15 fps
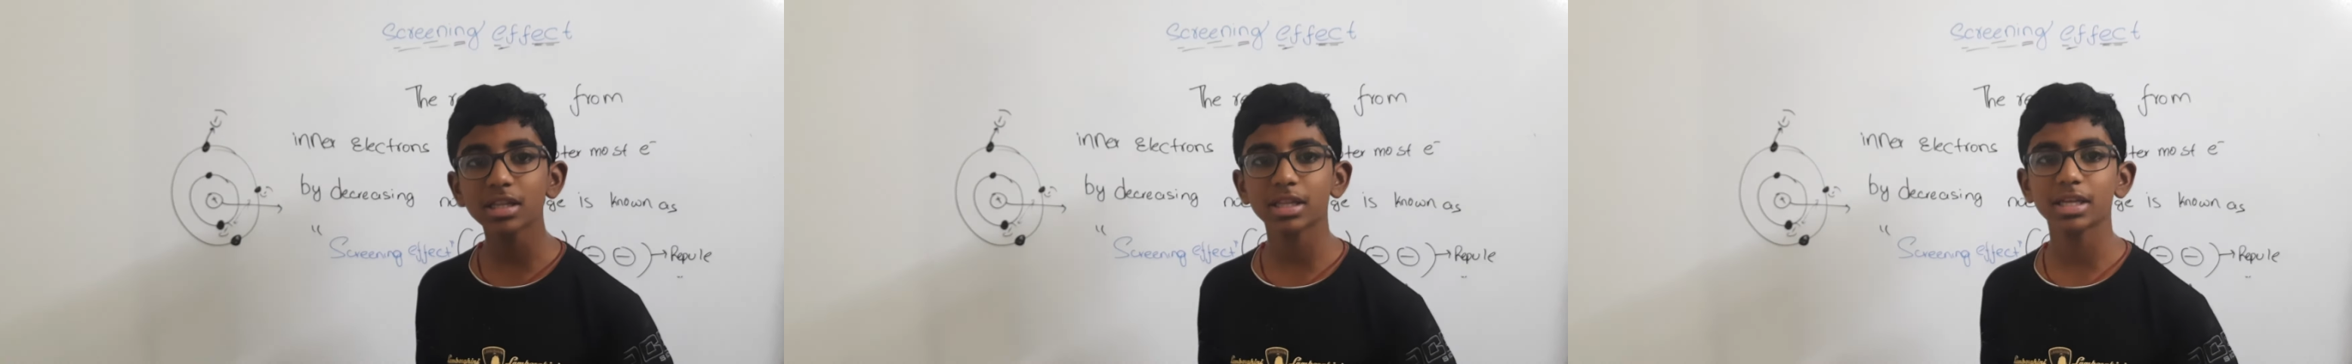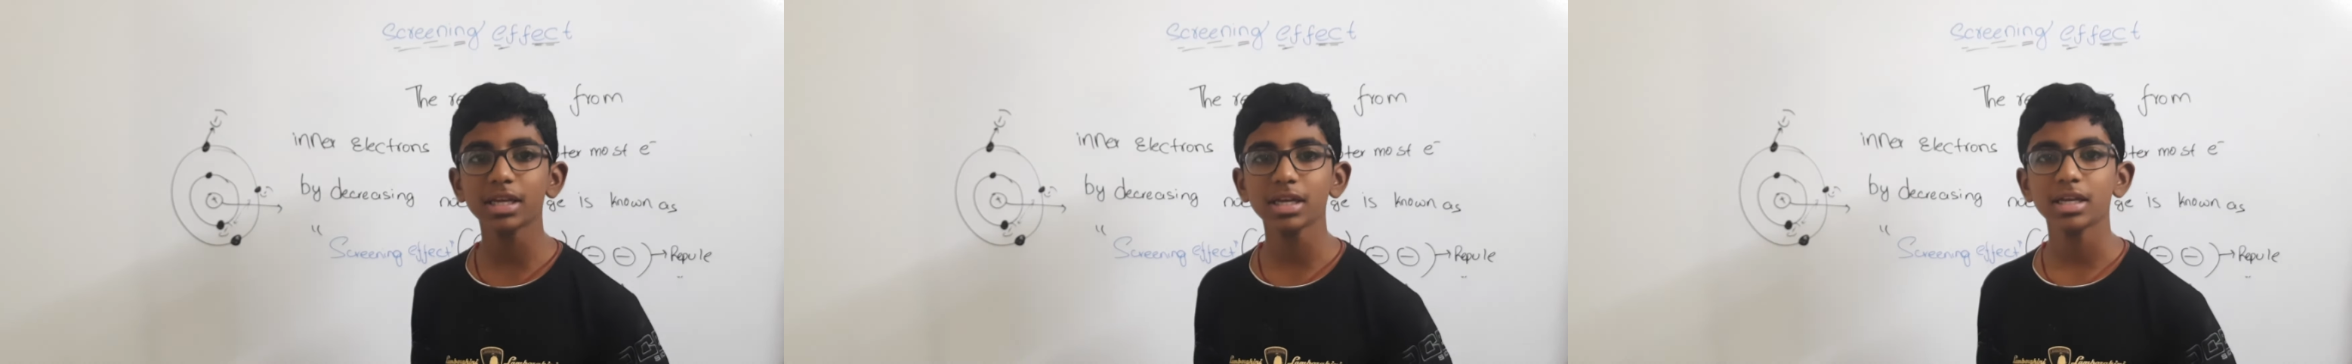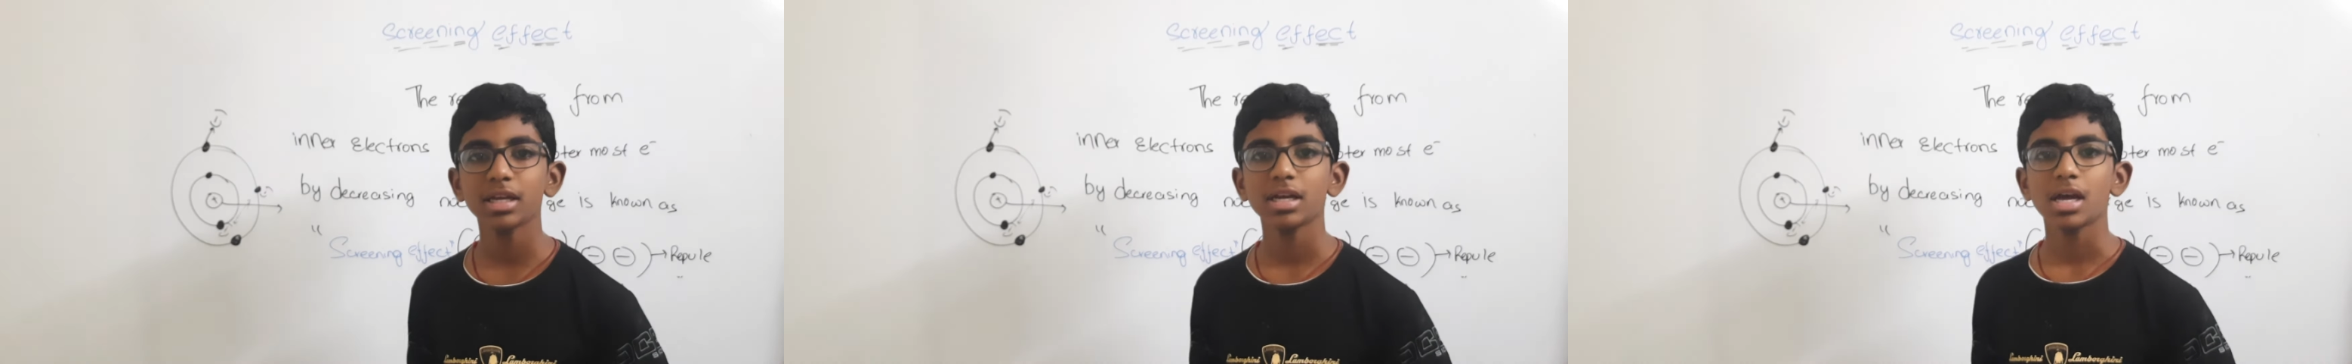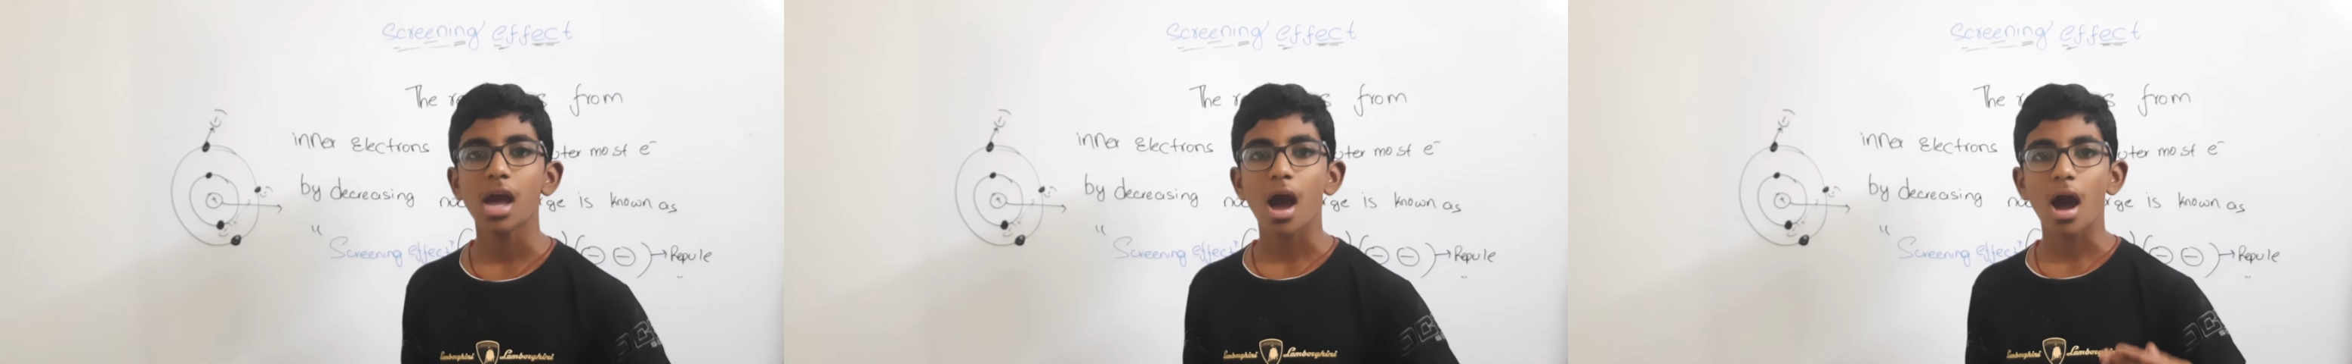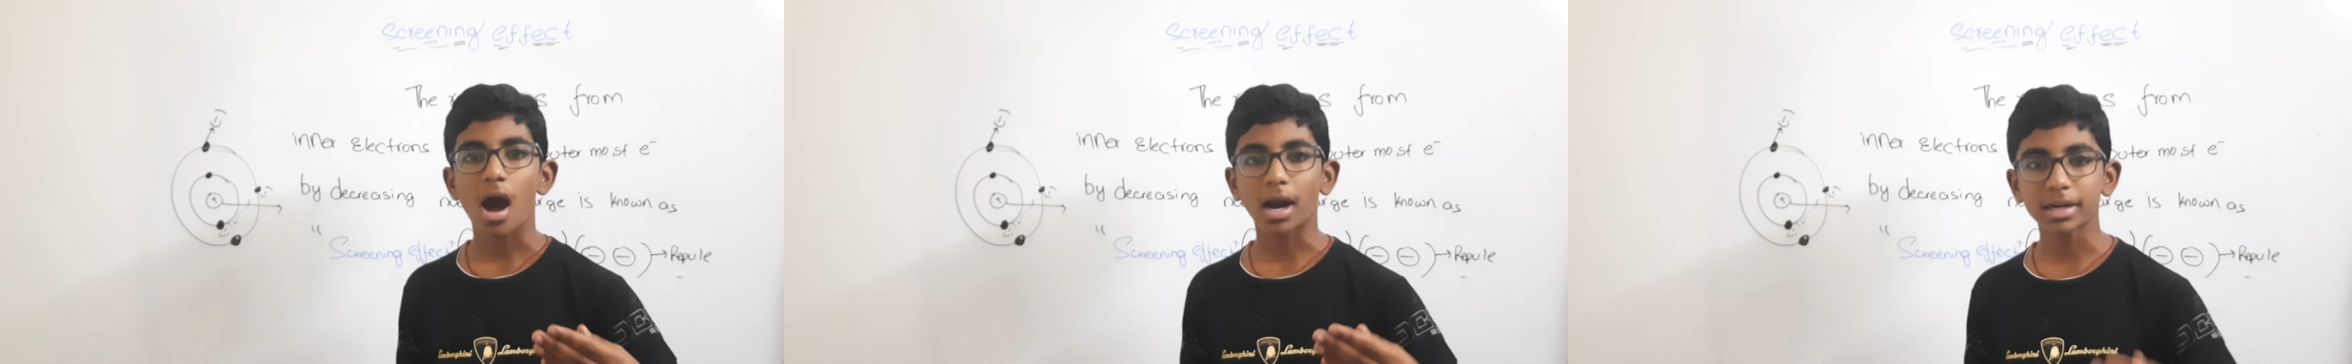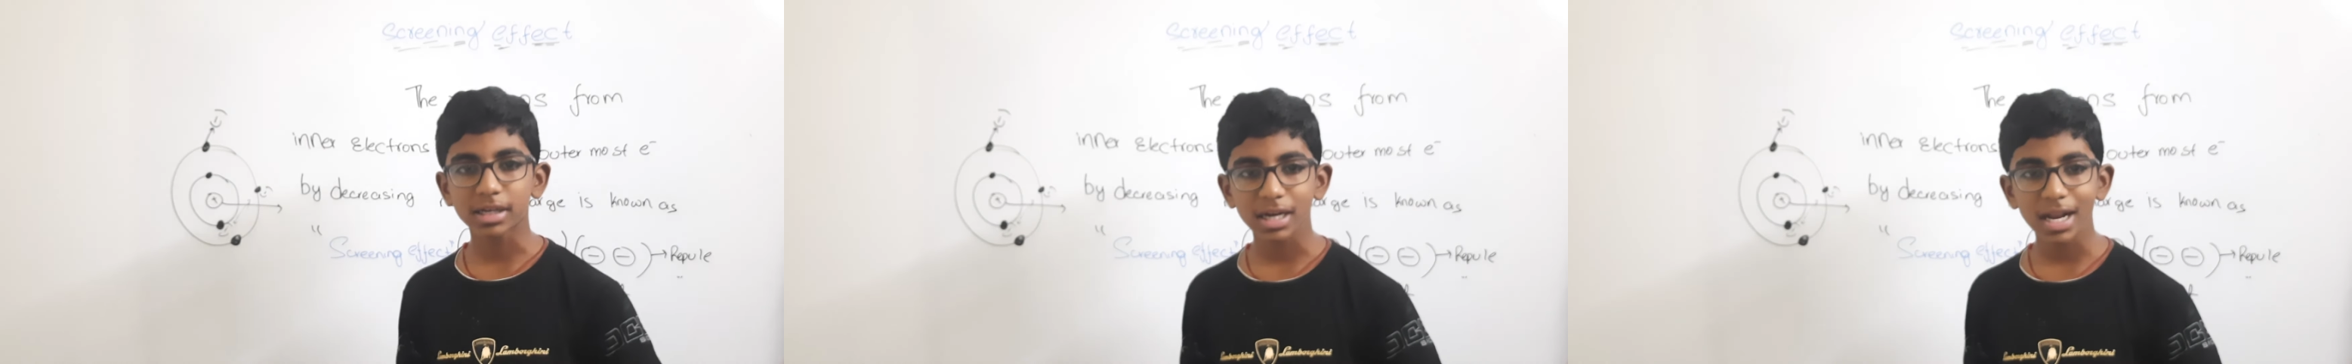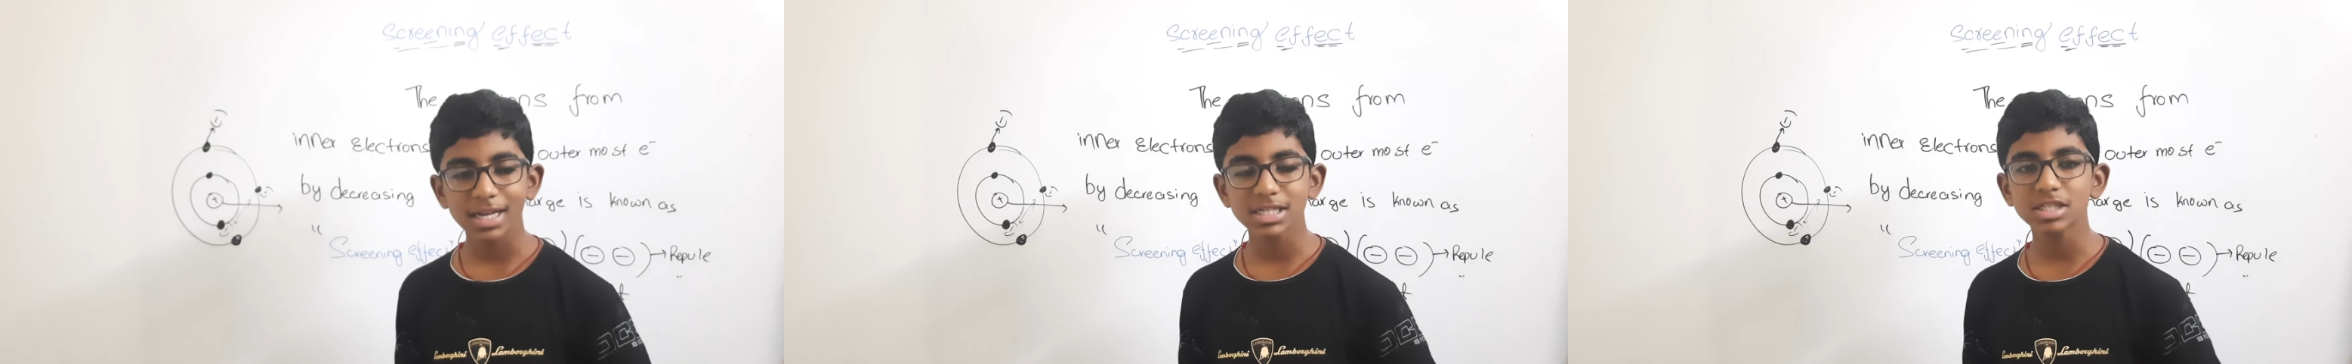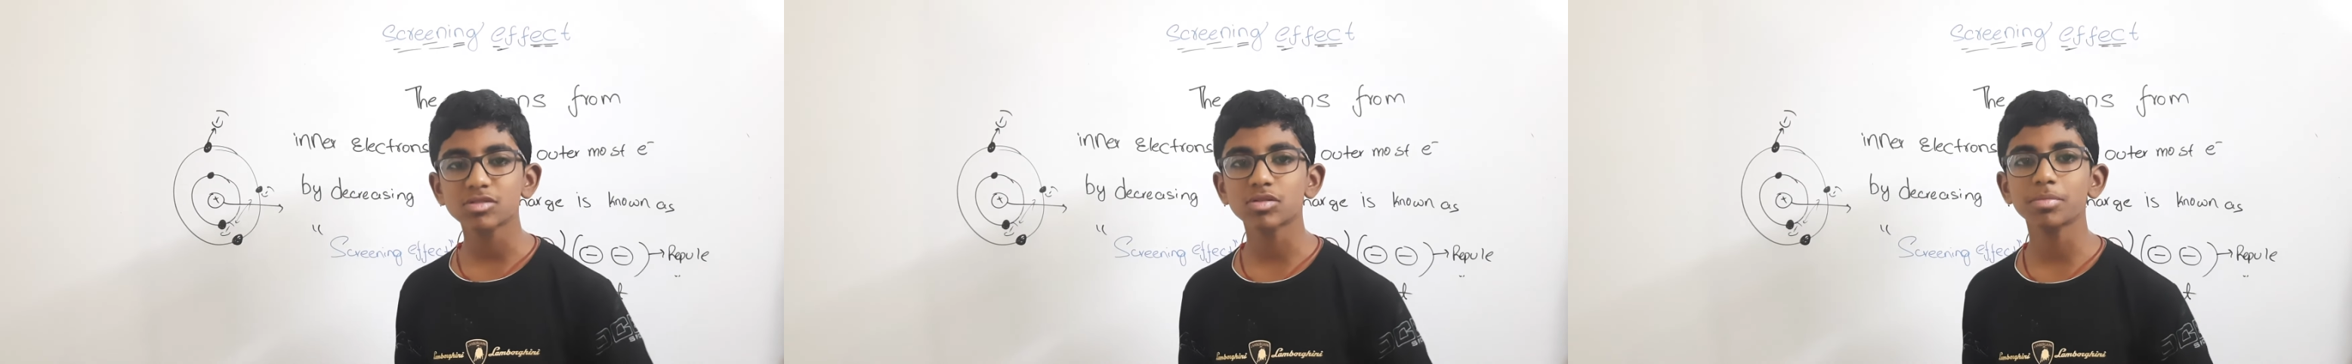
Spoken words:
the attractions